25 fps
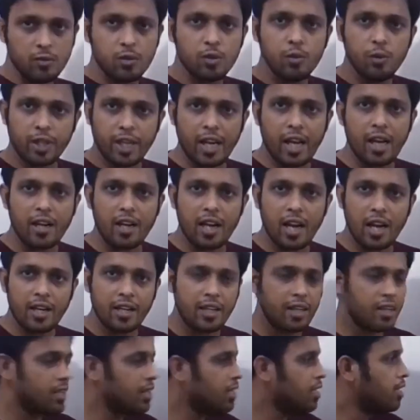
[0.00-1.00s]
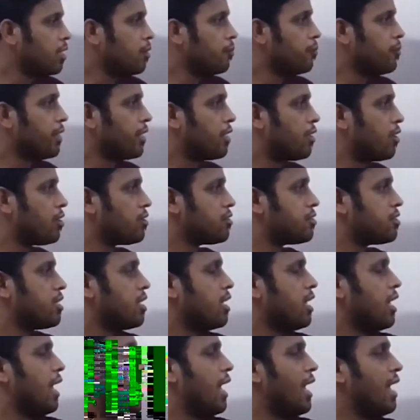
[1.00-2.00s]
We can write it because
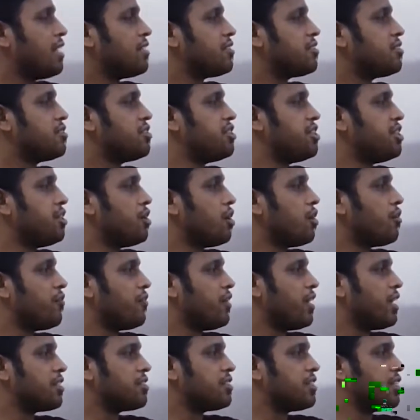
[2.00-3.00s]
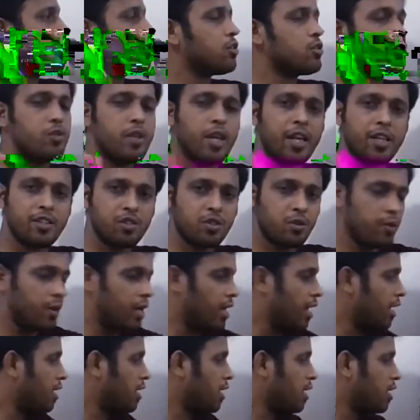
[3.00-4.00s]
as g of x equals to x
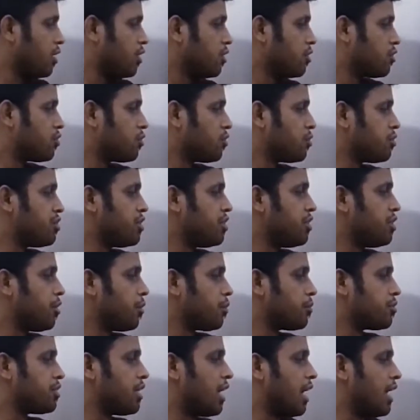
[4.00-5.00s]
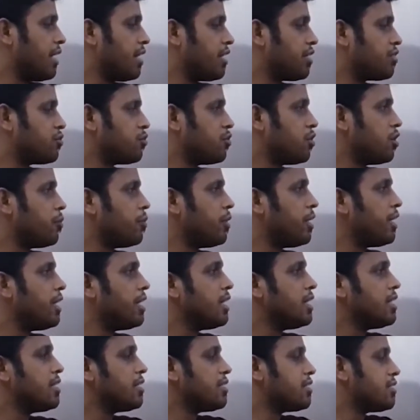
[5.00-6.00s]
square, so g of sin x will be
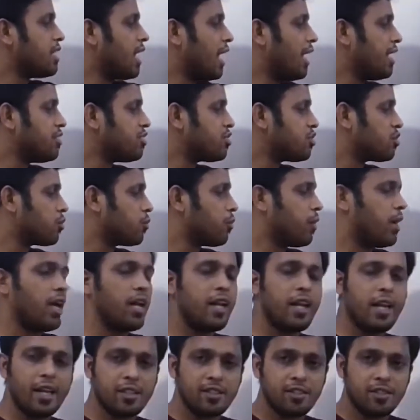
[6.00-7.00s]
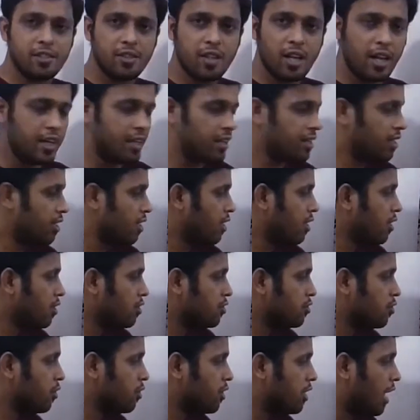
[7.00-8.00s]
sin square x, right?
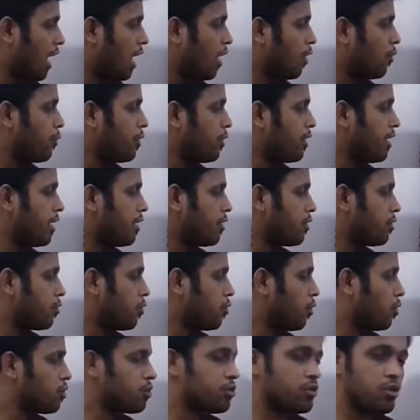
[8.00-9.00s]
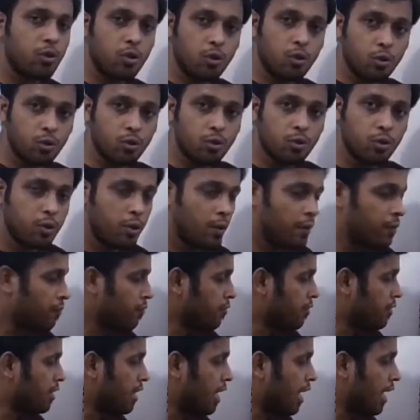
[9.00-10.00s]
So now we need to also do
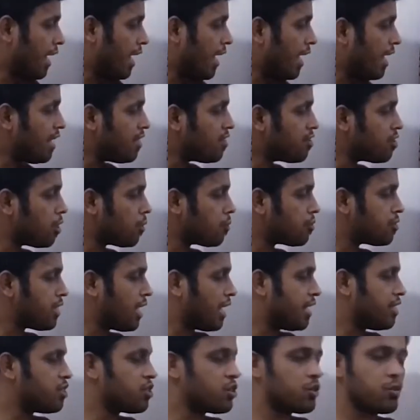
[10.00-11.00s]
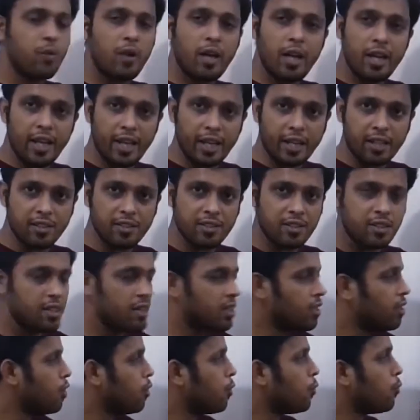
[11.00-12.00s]
the h of sin square x.
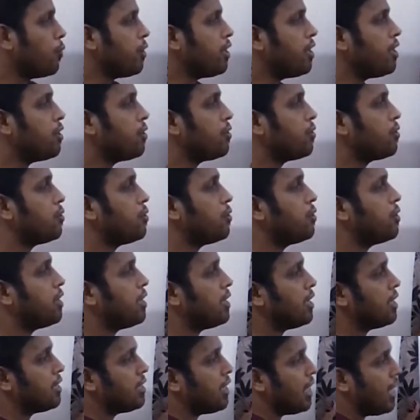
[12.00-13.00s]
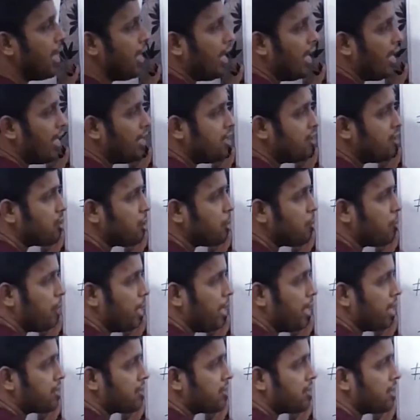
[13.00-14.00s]
We know the h of
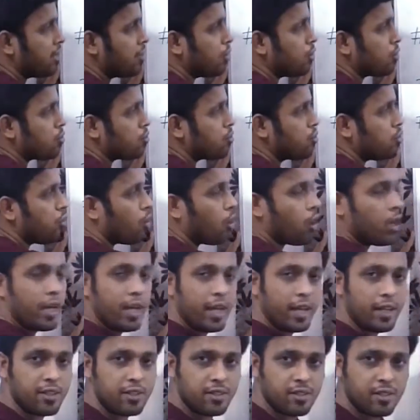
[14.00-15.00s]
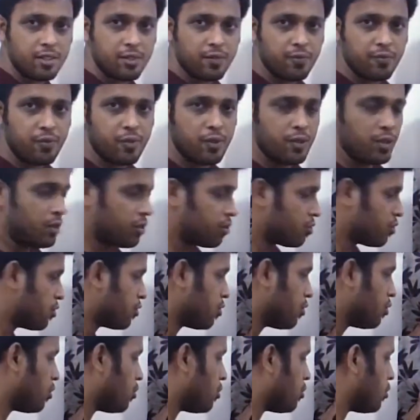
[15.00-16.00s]
x equals to log x.
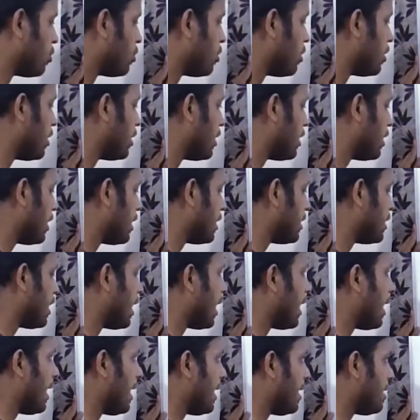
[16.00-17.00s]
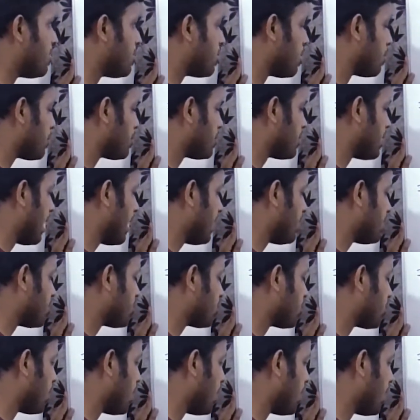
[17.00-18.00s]
So the h of sin
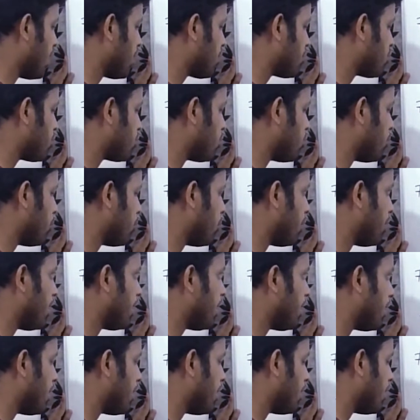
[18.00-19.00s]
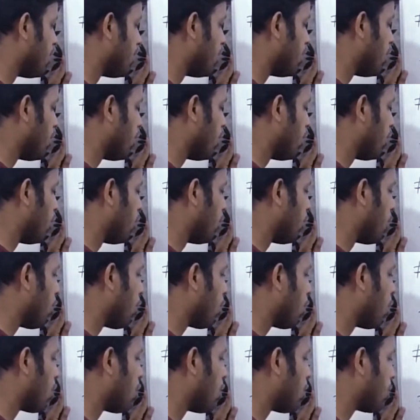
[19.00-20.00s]
square x will be
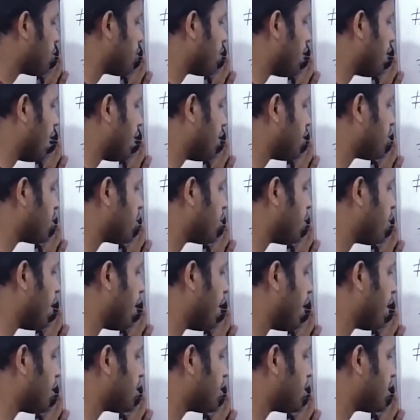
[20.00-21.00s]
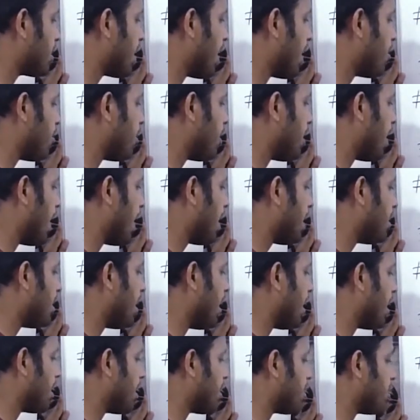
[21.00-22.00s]
log of sin square x. Can we write
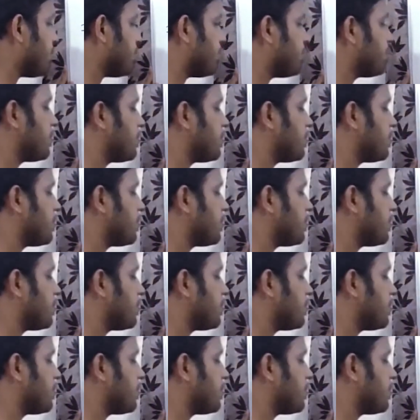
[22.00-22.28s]
that?